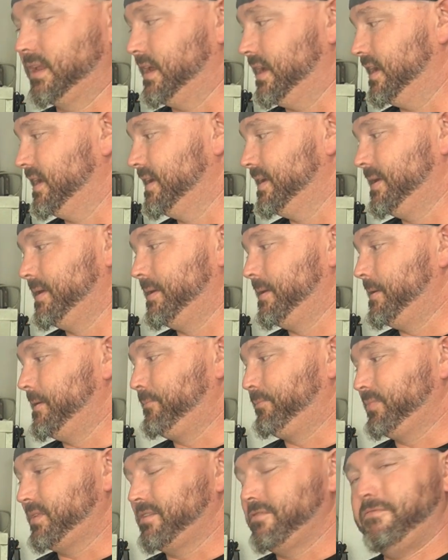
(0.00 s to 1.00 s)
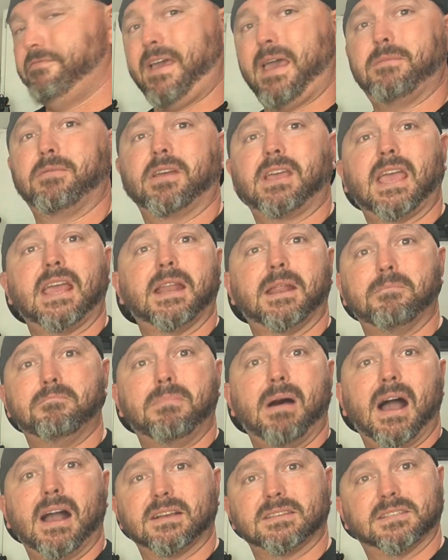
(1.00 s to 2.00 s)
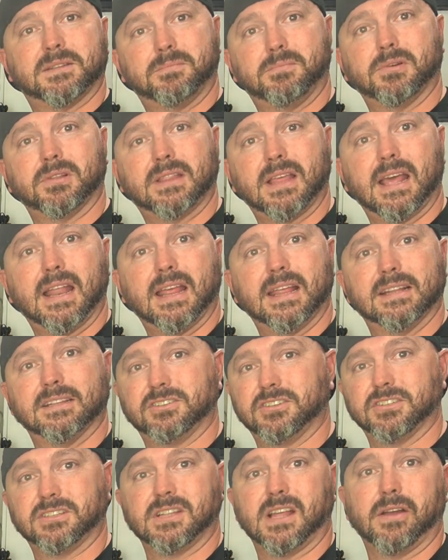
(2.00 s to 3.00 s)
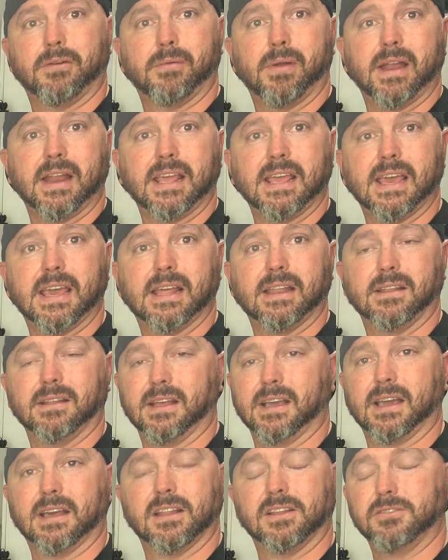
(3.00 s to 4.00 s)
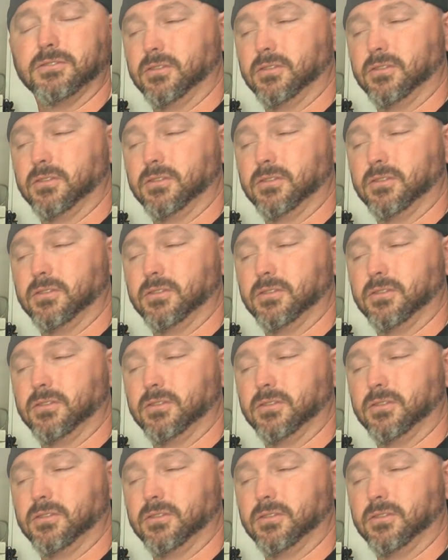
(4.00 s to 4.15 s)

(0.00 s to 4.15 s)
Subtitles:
a fabricated box to put that in. It's just not ready yet. I got to do a